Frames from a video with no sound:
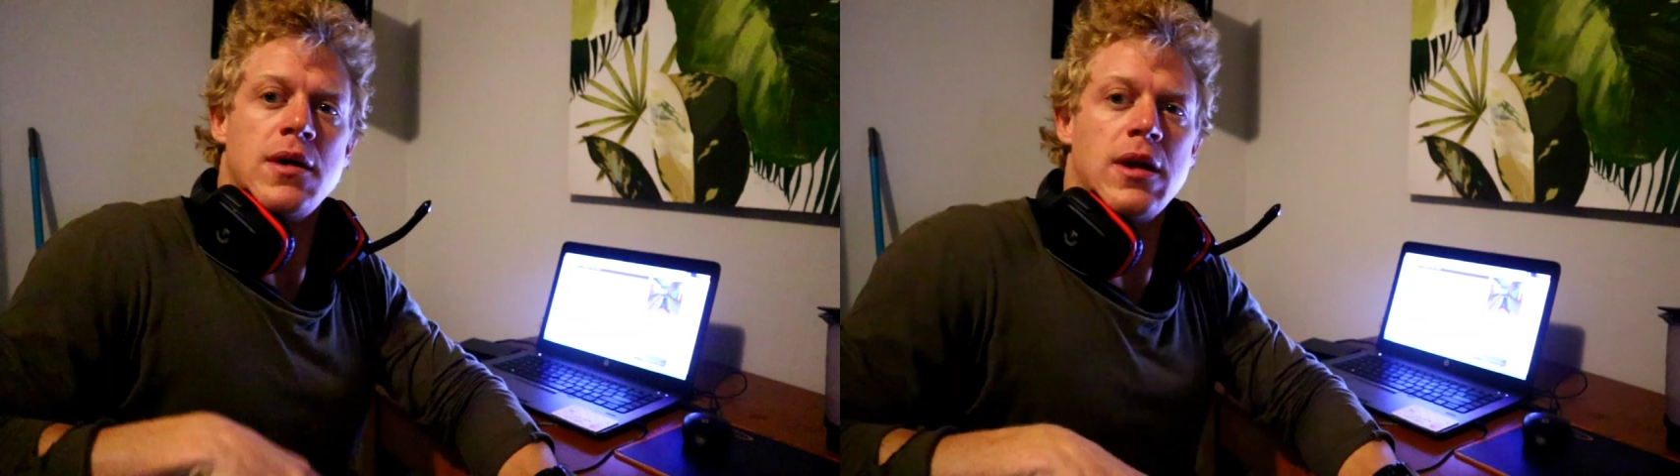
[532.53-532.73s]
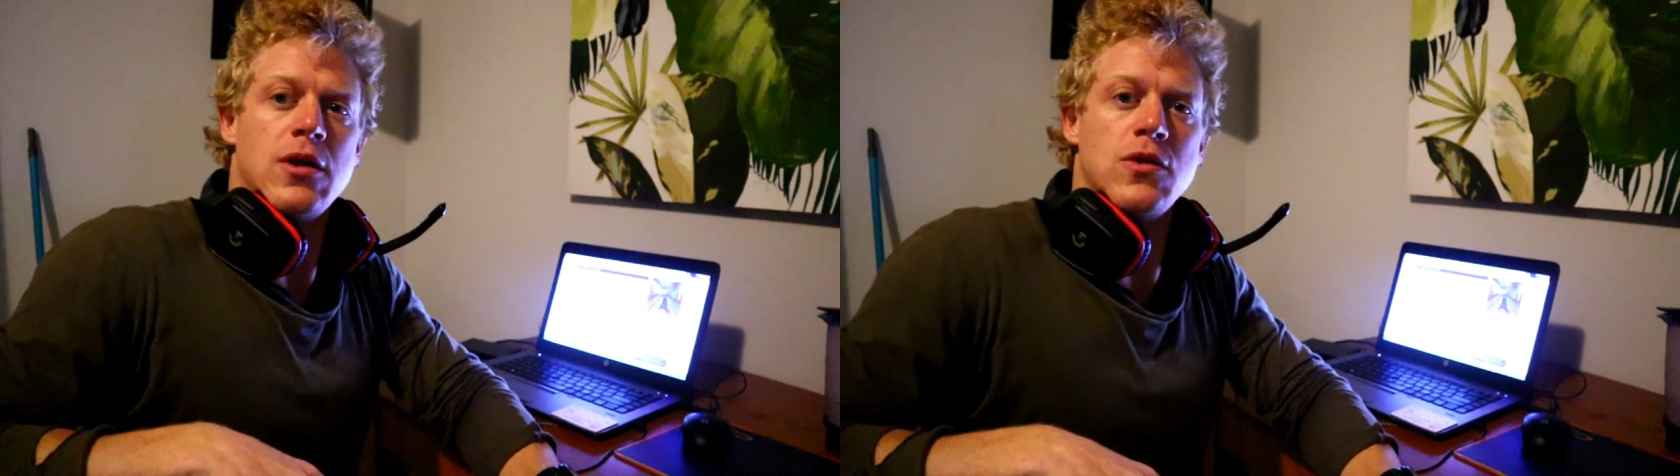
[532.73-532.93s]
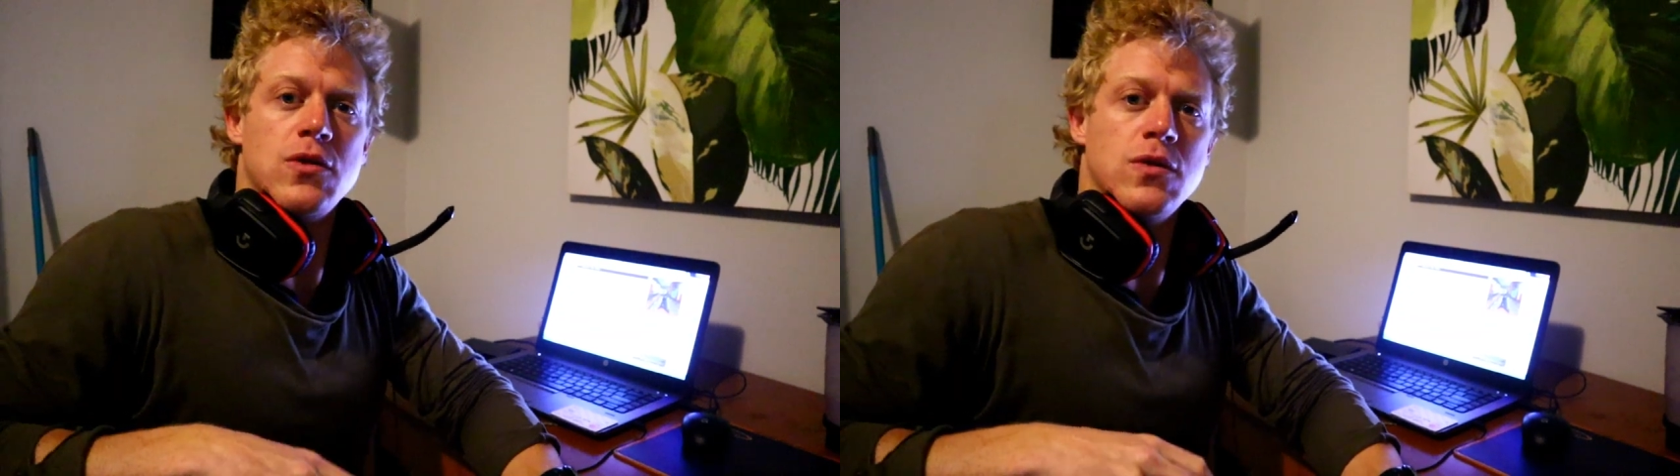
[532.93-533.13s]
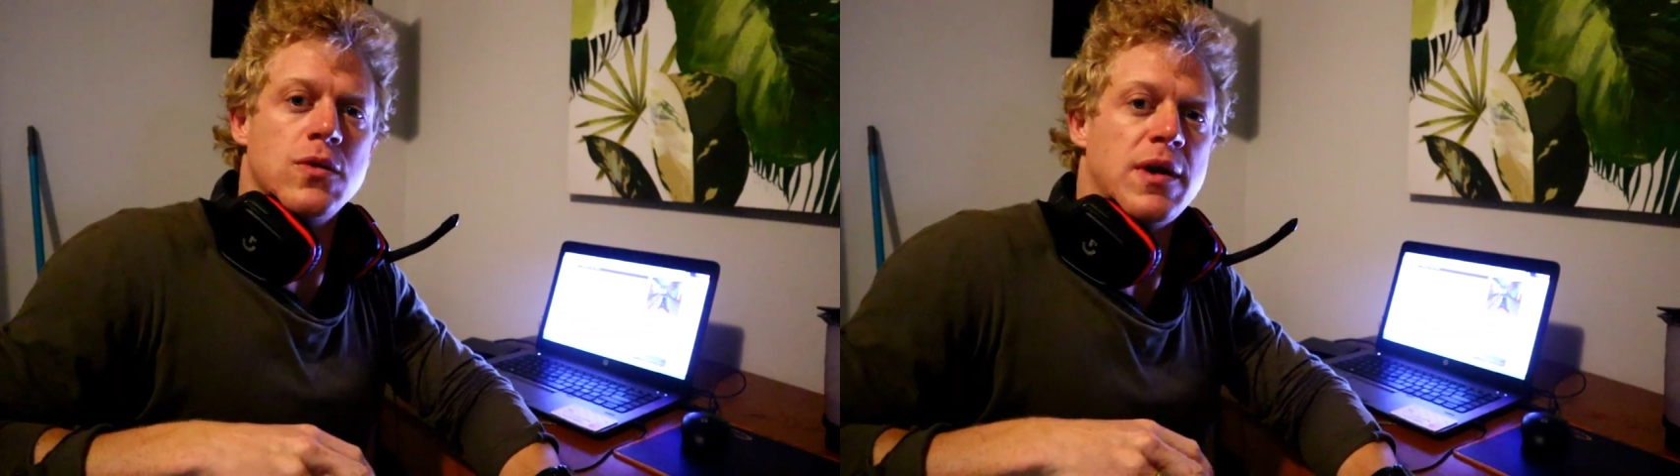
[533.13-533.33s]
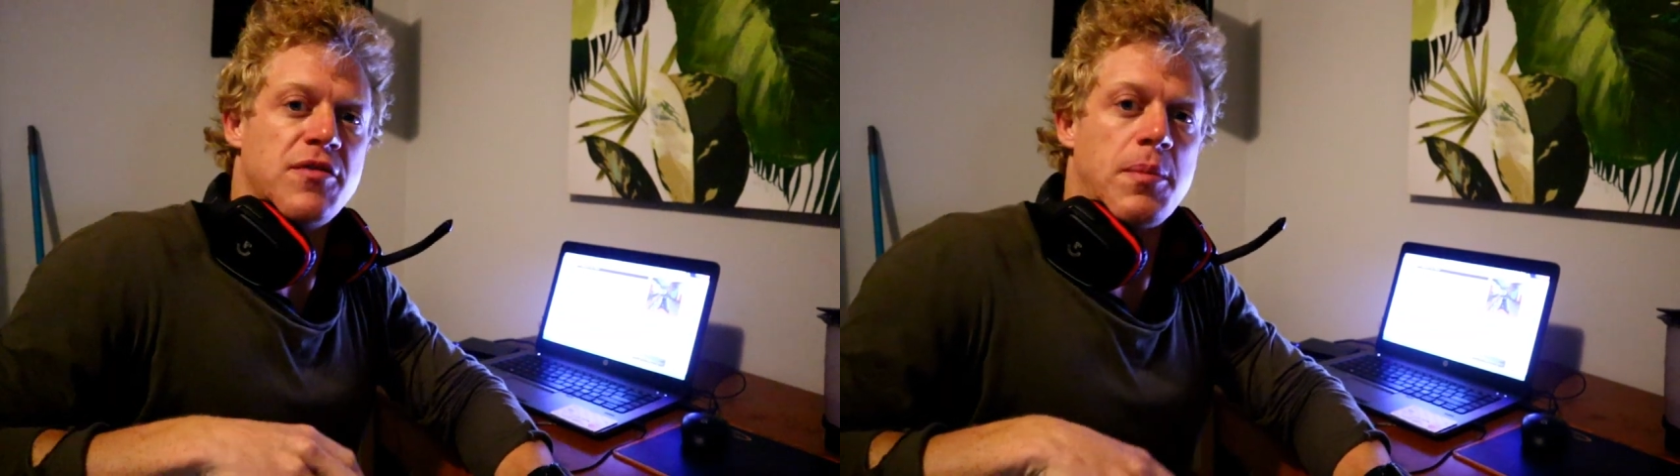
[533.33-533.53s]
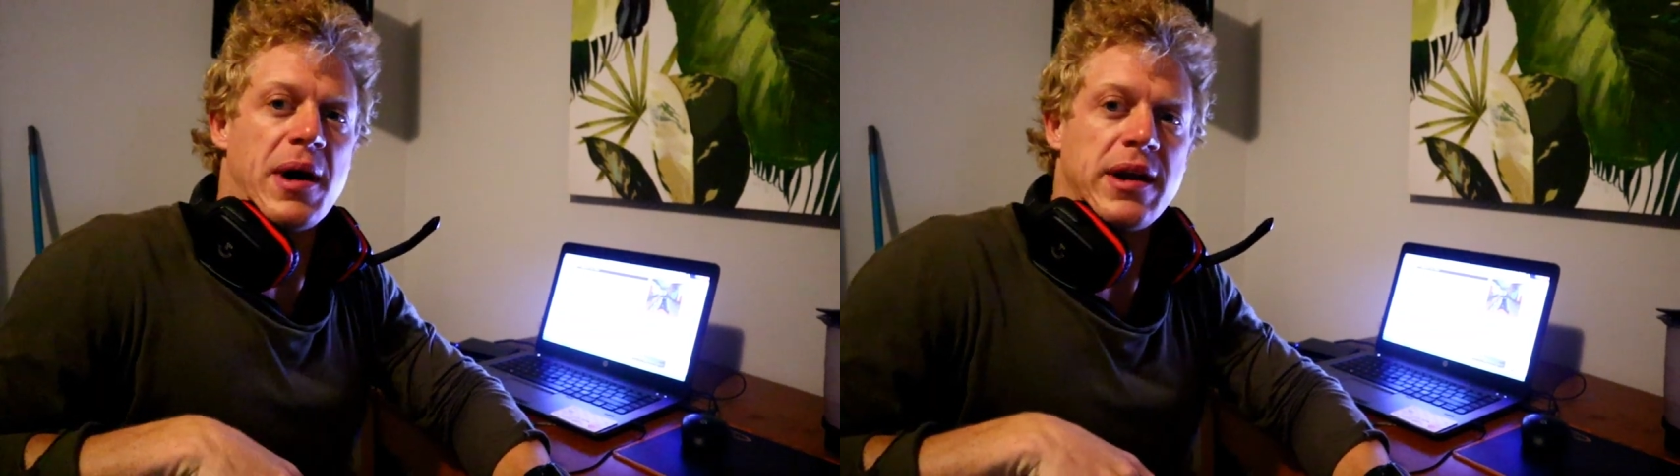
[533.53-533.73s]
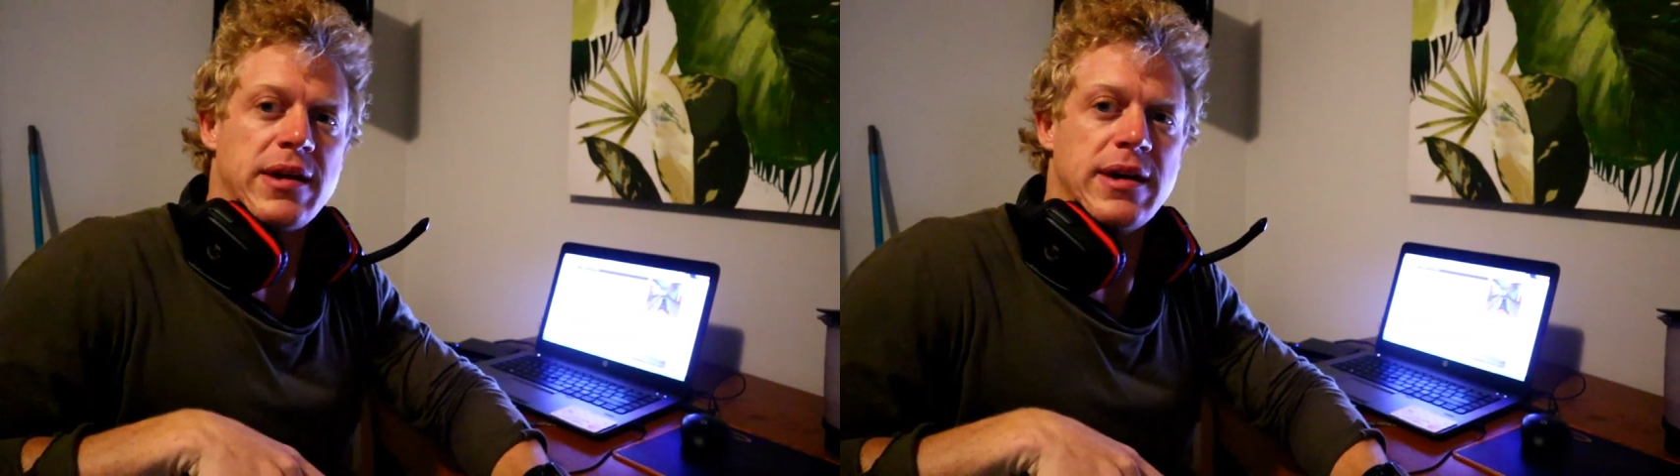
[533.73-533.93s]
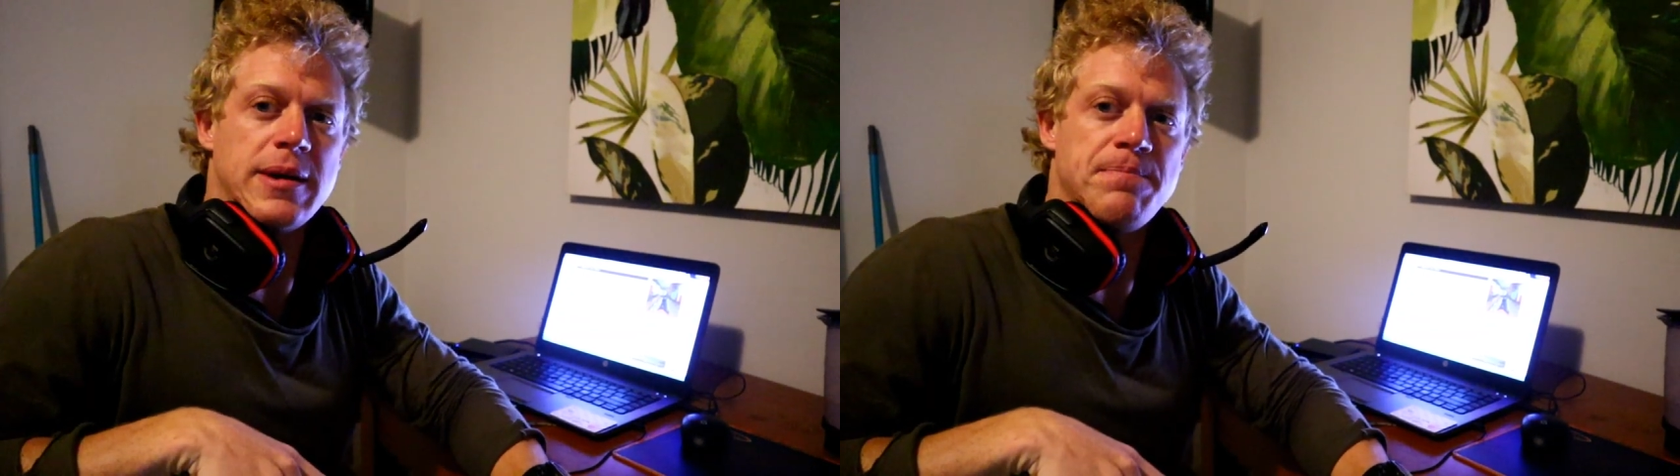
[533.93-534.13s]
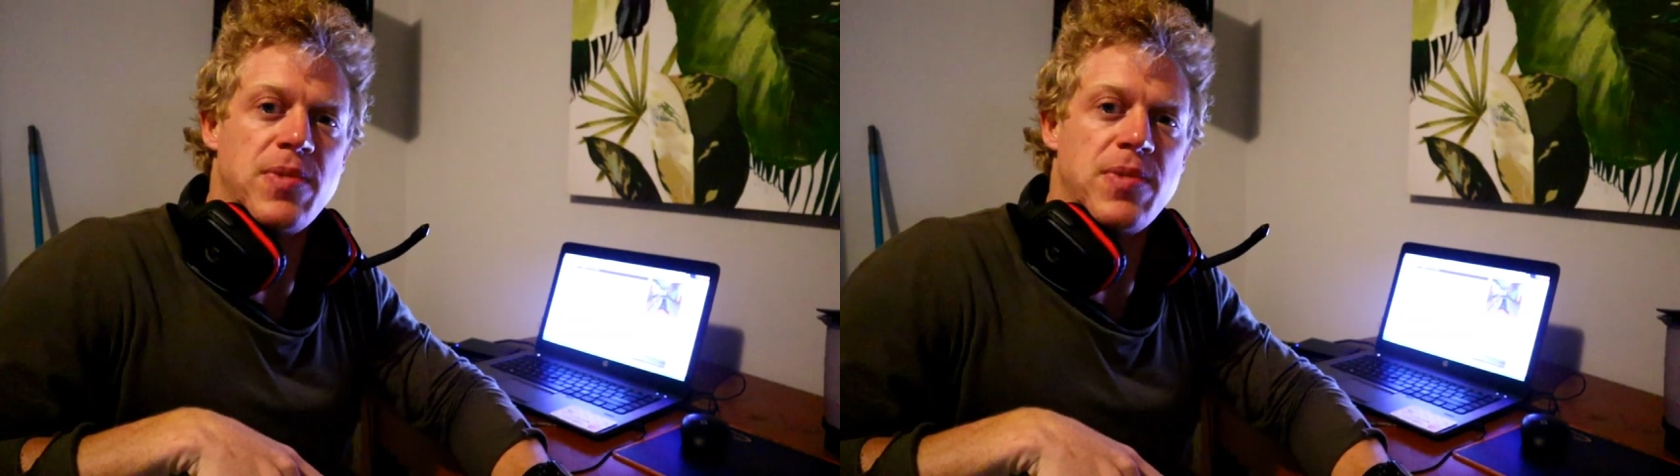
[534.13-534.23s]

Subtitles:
Hello, everybody.